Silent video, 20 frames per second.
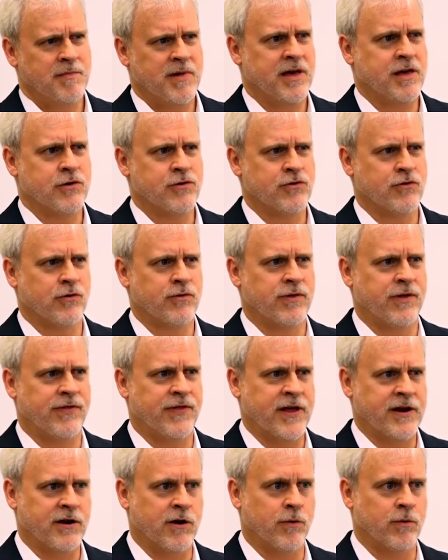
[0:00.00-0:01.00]
making sure that
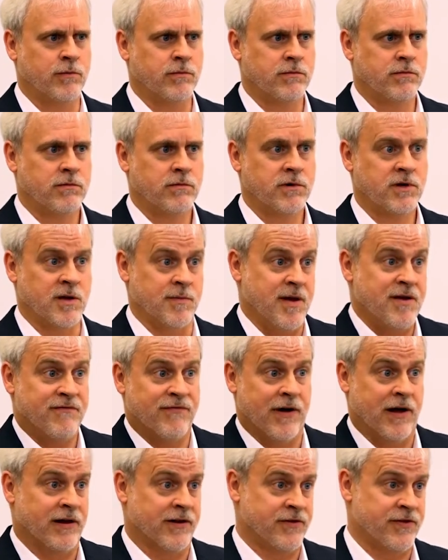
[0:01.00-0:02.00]
they don't commit
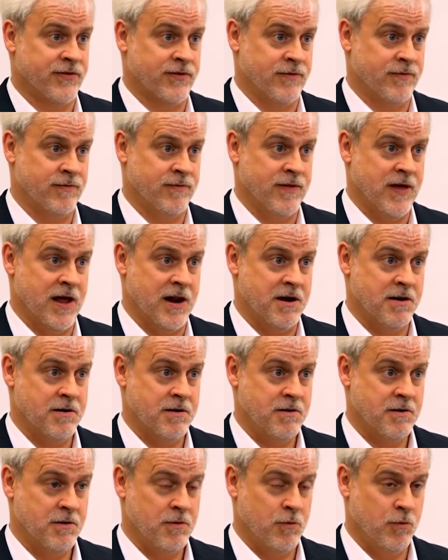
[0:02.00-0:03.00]
violence that
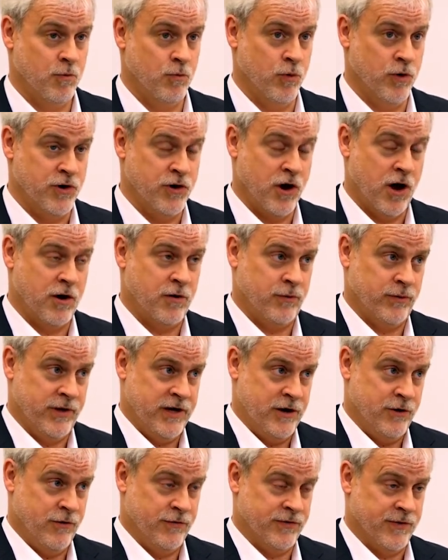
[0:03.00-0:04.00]
would not
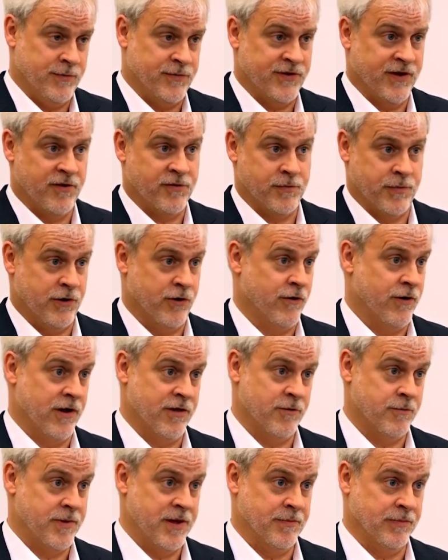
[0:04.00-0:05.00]
only hurt themselves but hurt
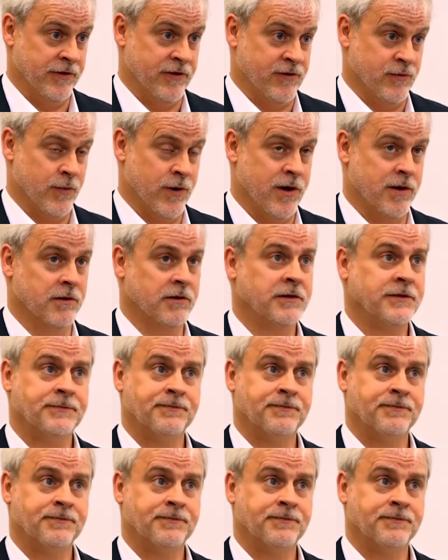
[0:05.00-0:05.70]
other people as well.